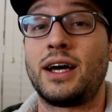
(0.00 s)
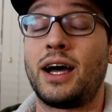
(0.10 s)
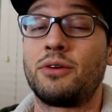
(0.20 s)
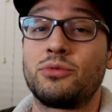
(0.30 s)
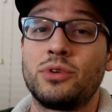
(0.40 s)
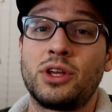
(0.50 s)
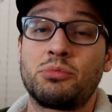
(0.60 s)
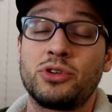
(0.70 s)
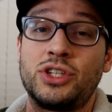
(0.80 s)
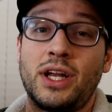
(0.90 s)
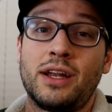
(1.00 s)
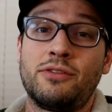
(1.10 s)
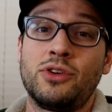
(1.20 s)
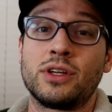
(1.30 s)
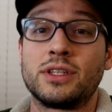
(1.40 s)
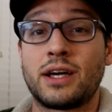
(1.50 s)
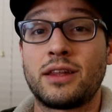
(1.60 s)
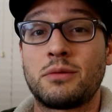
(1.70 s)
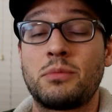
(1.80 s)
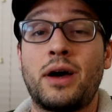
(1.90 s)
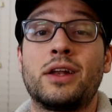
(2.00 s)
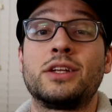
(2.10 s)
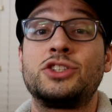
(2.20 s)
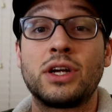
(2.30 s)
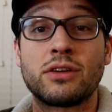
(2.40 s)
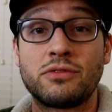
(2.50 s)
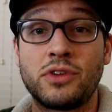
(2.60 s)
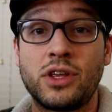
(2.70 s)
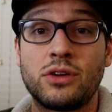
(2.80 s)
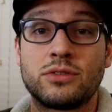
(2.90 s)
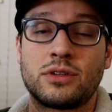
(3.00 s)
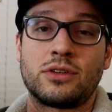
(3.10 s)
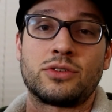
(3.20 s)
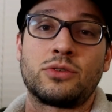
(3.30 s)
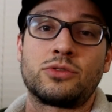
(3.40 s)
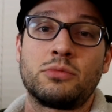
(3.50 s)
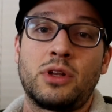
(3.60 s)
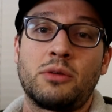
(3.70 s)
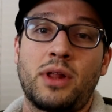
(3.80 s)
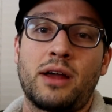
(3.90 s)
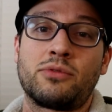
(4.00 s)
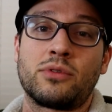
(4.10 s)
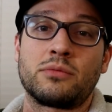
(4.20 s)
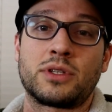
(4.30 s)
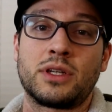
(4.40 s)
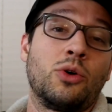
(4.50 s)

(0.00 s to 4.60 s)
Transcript: I would really appreciate it if you could tell them about it, share the videos on your social media platforms,